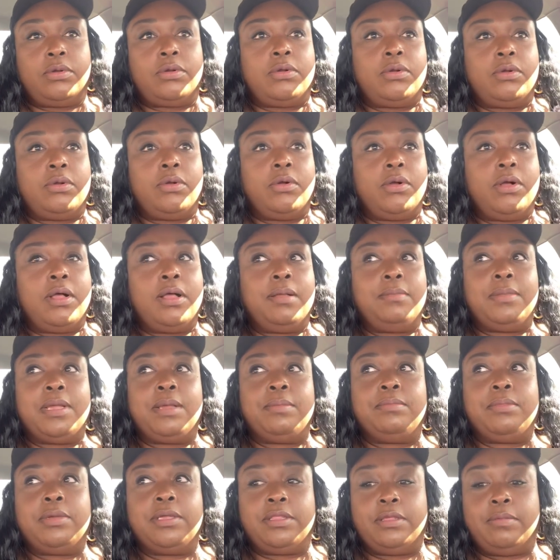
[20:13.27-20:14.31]
call my
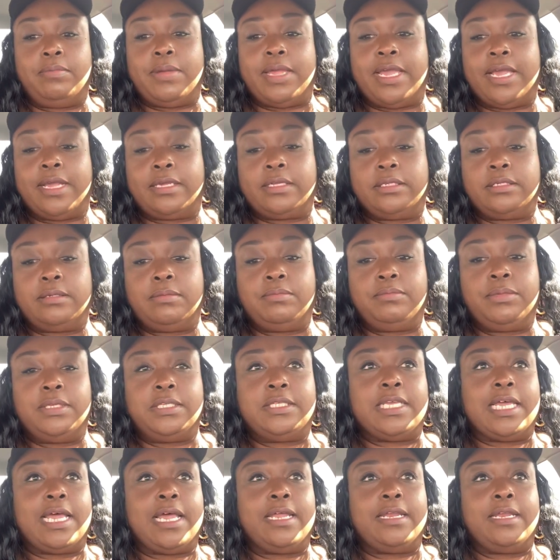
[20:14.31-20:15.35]
mother back because I'm gonna be
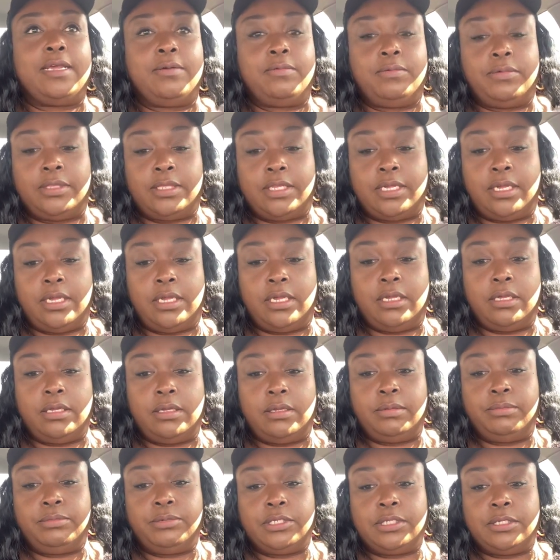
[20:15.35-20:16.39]
tied up with the
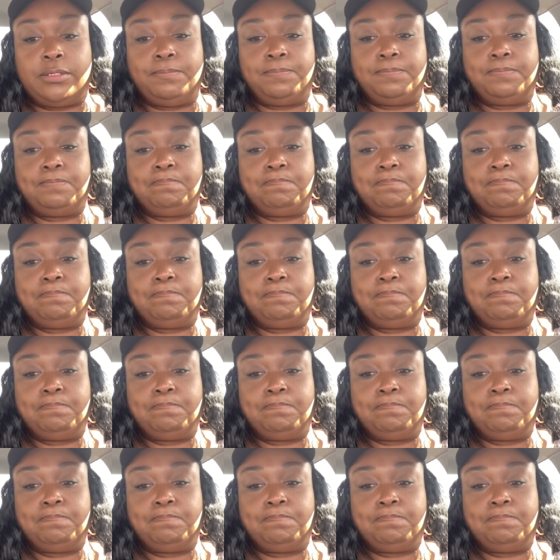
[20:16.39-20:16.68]
hubs